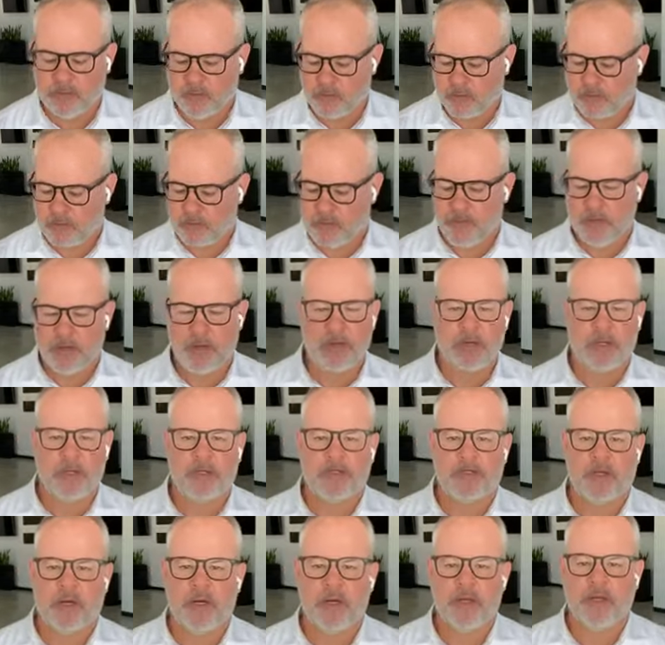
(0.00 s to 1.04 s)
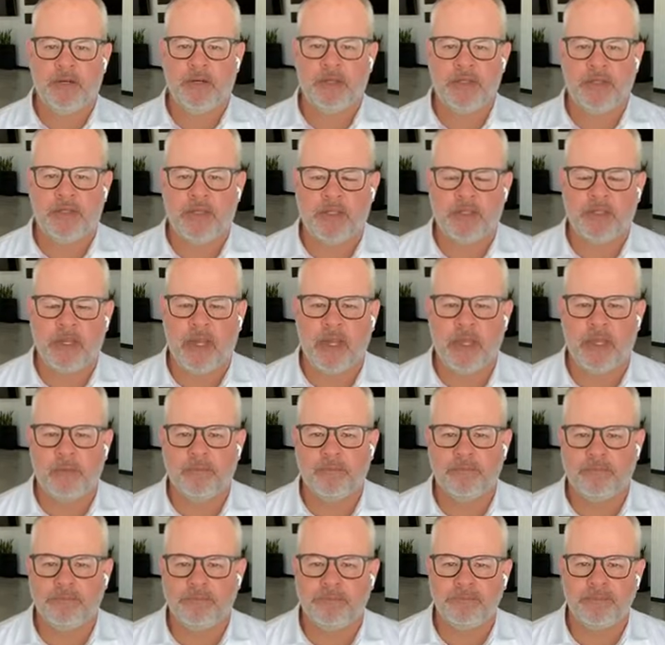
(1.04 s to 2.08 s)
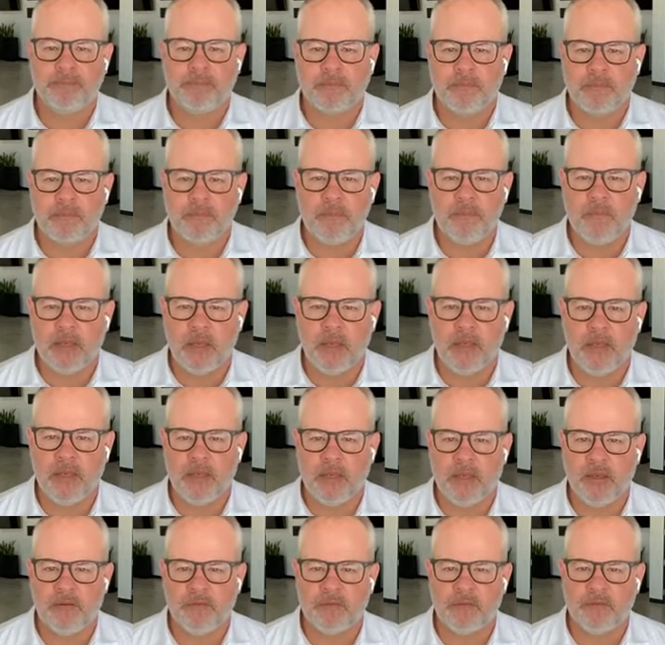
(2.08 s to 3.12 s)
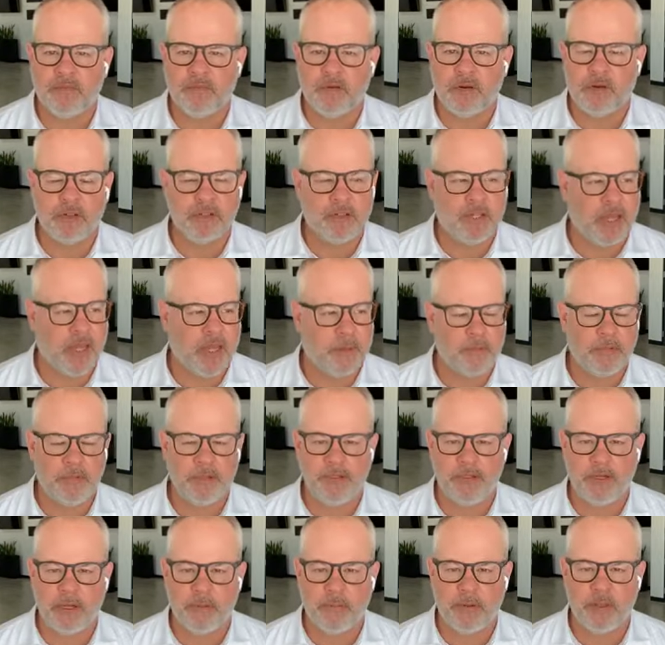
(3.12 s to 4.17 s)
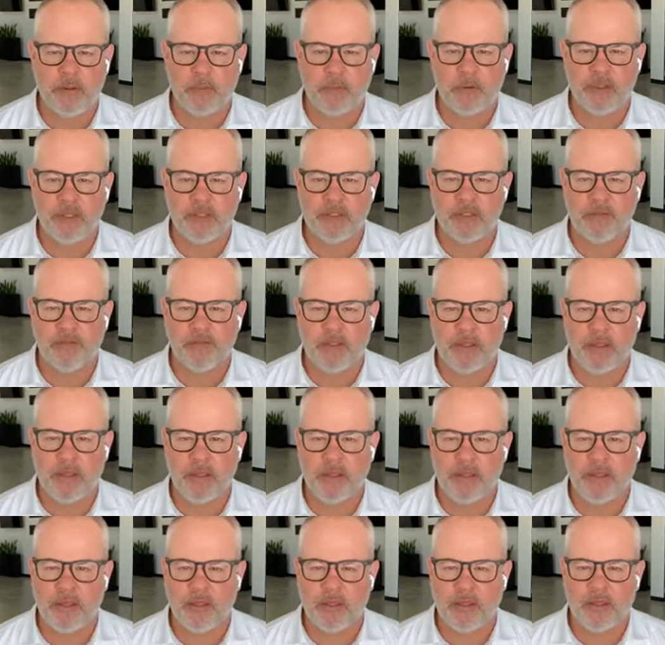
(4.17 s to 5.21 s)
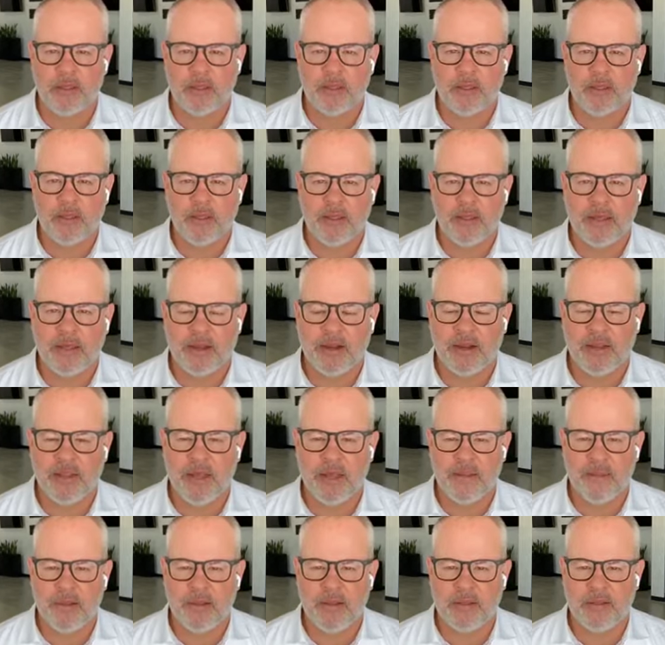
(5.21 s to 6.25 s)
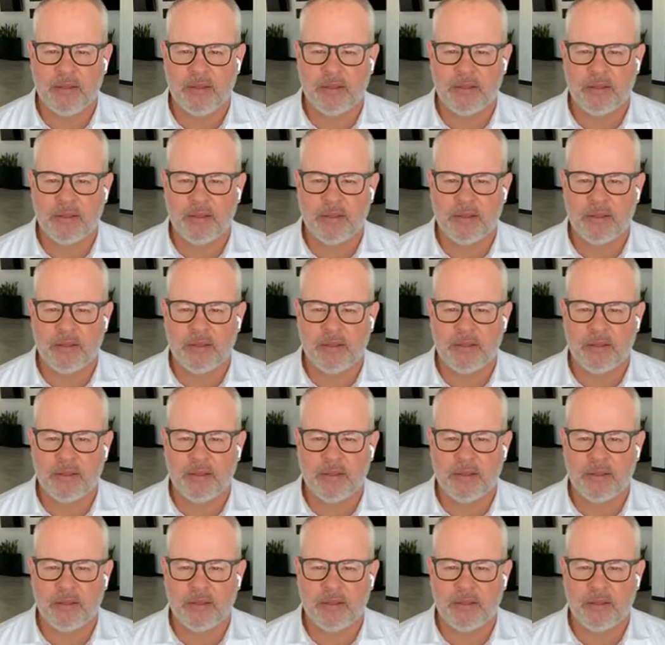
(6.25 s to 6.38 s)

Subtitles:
We are going to get started here in just a second. I'm going to give some folks time to jump in with us if they are coming.